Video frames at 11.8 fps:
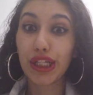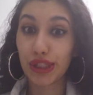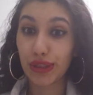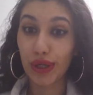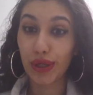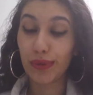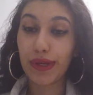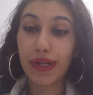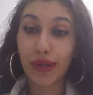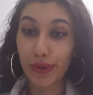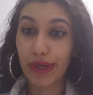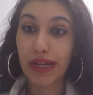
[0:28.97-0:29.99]
you know,
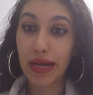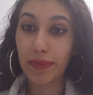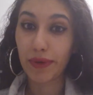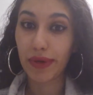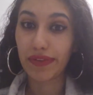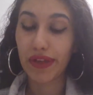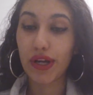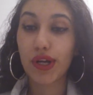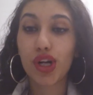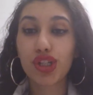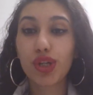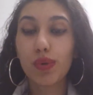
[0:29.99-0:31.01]
it already got me right there. It
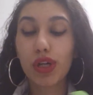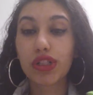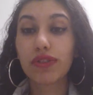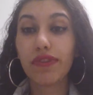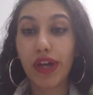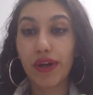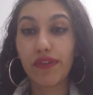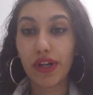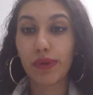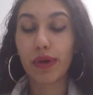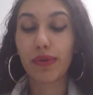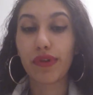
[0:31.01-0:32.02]
also works very,
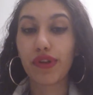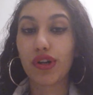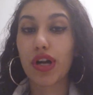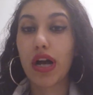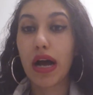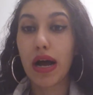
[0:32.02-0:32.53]
very well with your